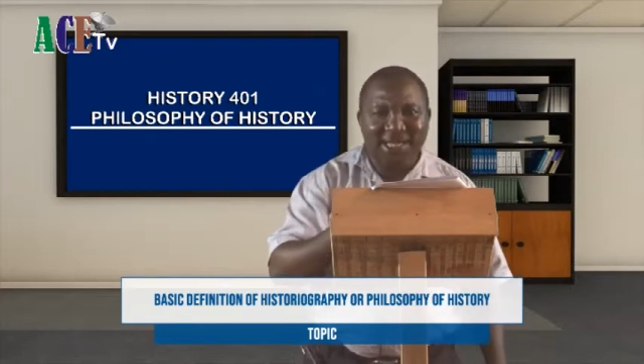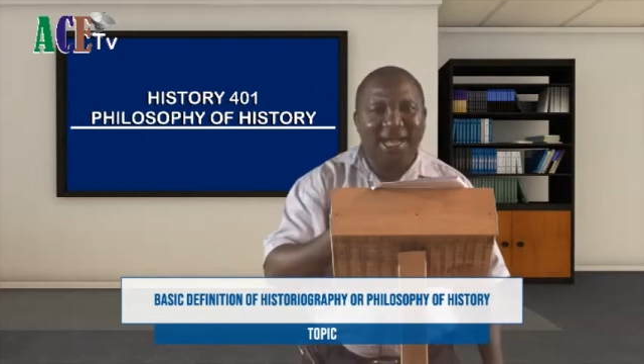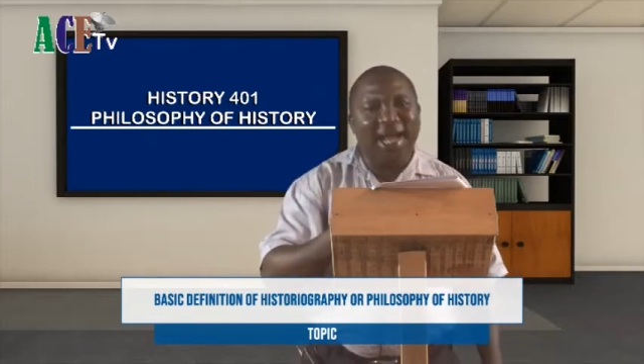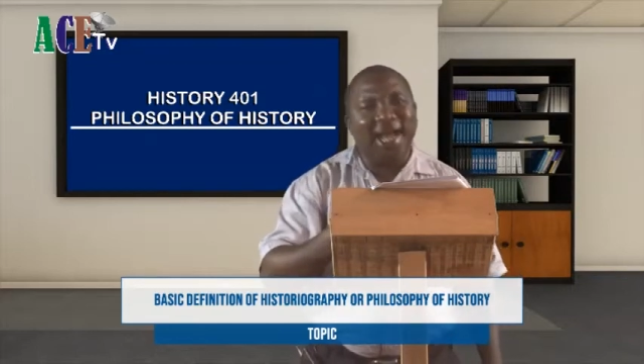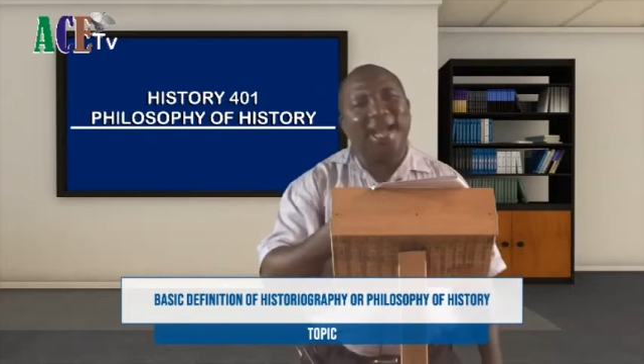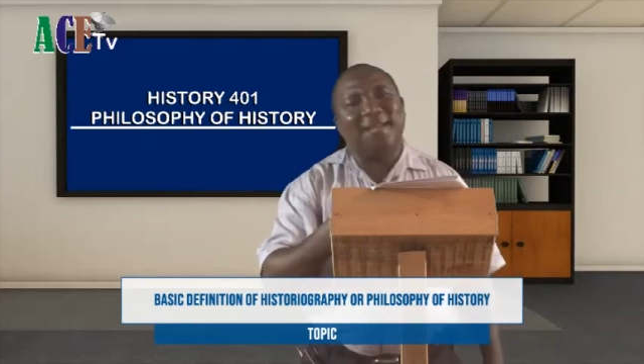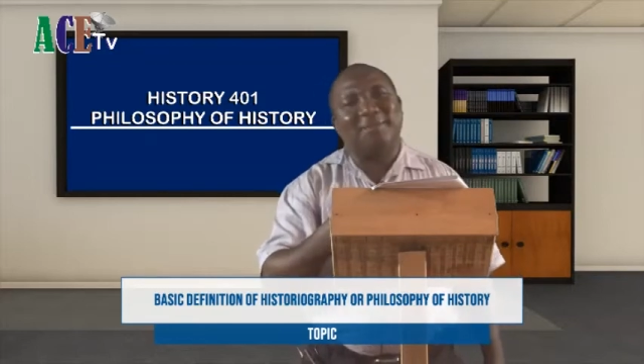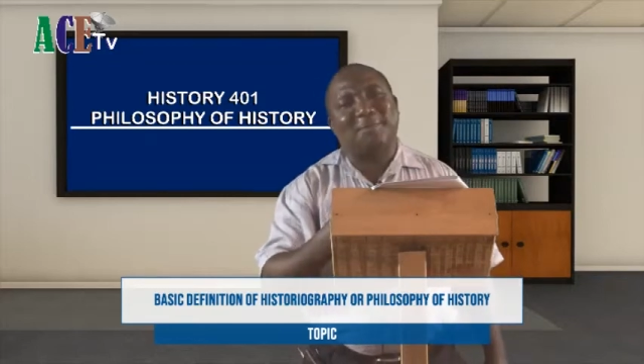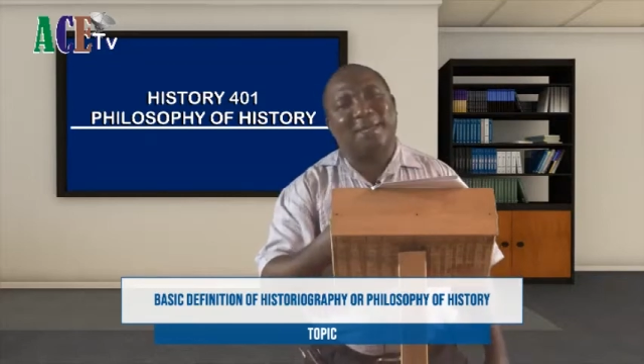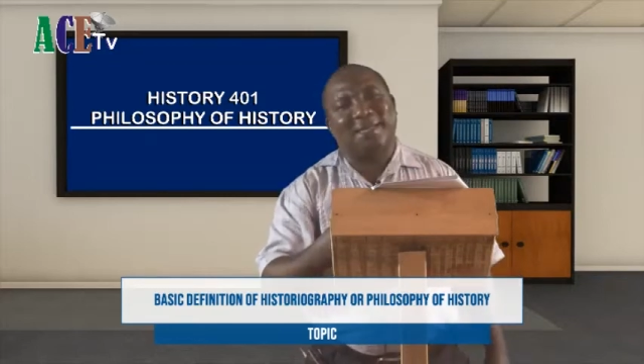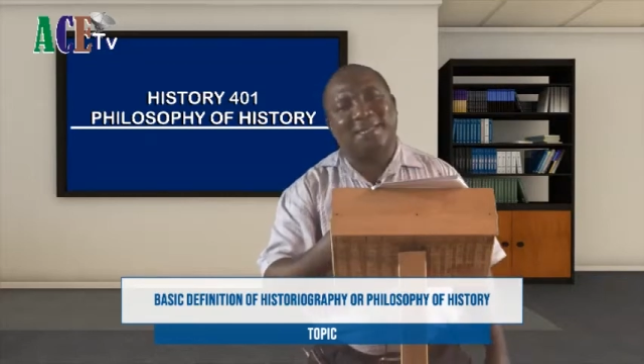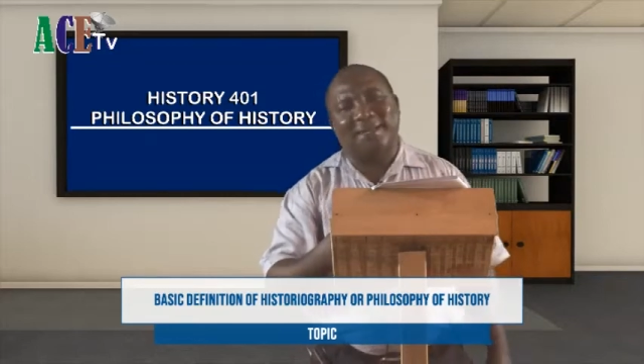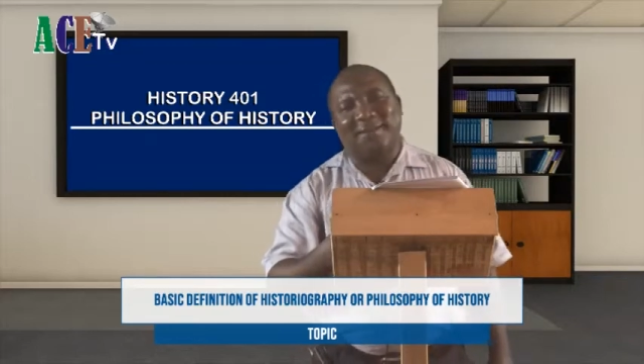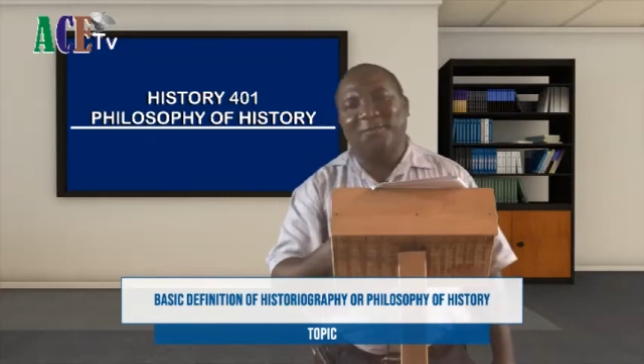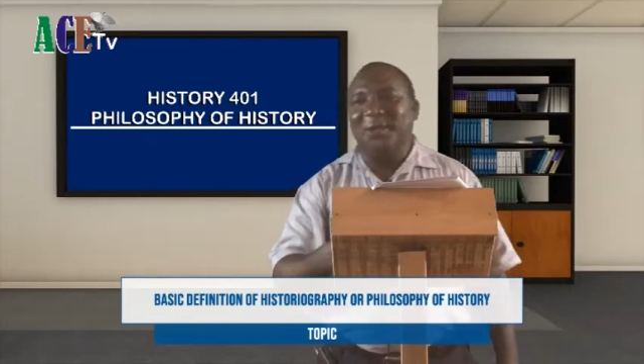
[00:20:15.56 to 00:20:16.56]
I ask
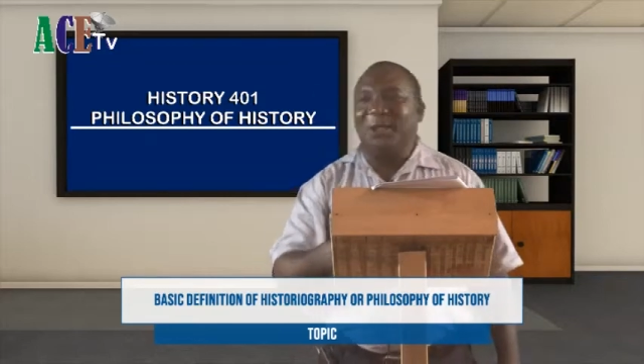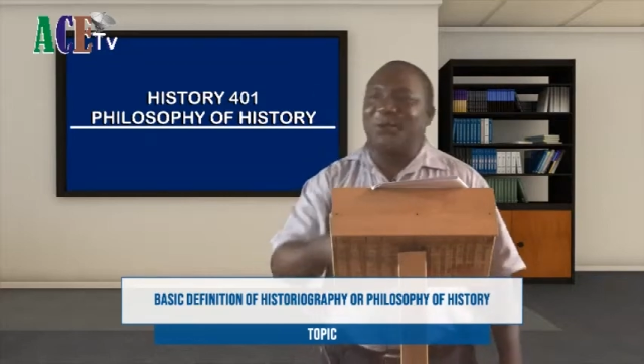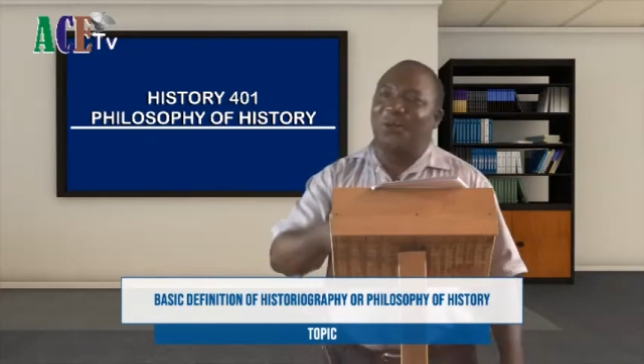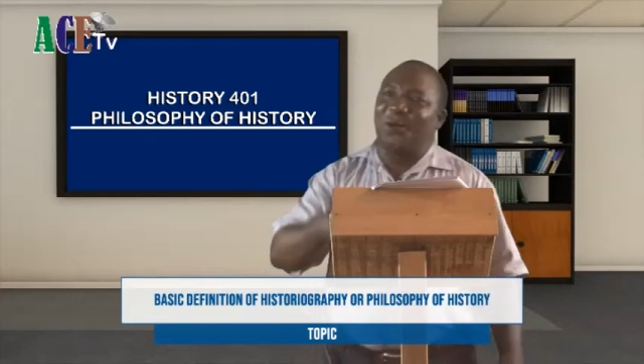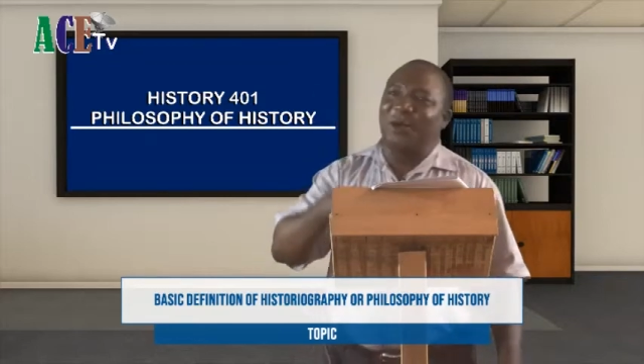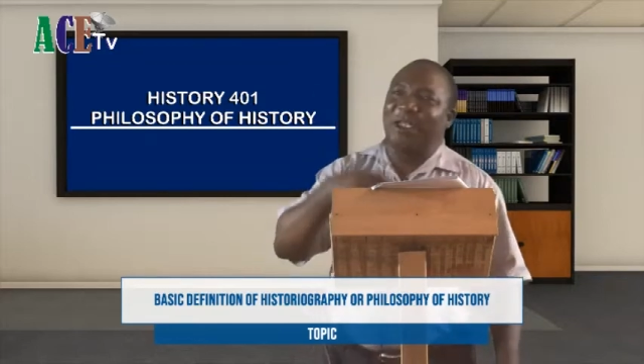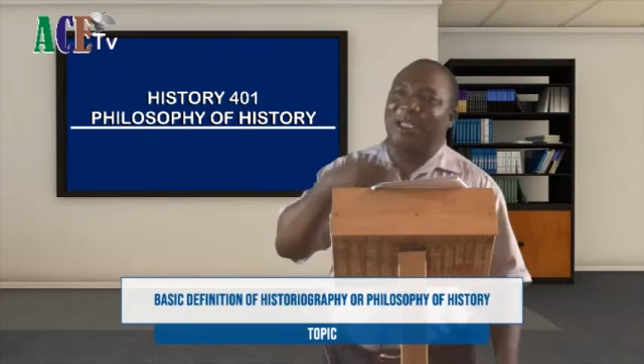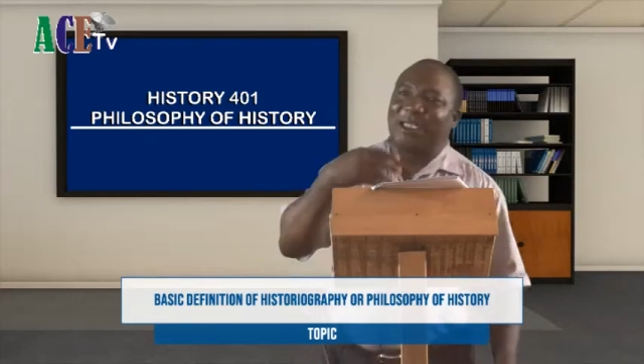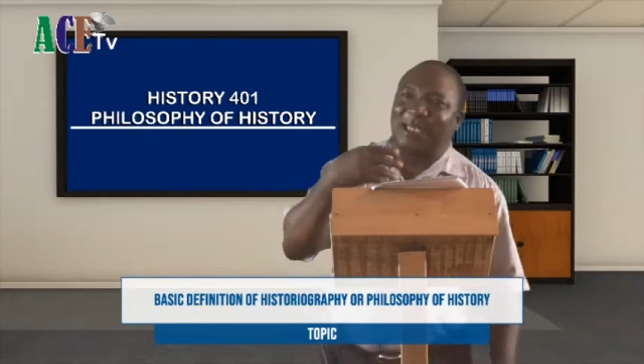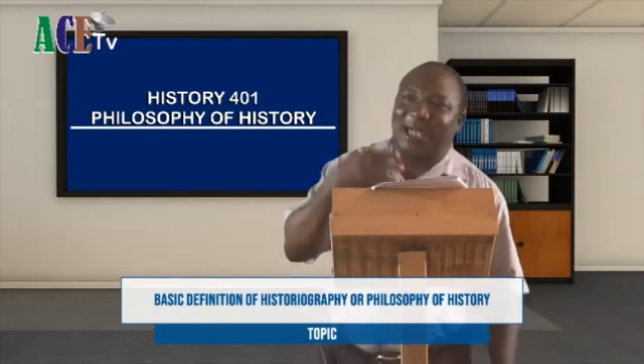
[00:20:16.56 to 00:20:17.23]
myself, which one is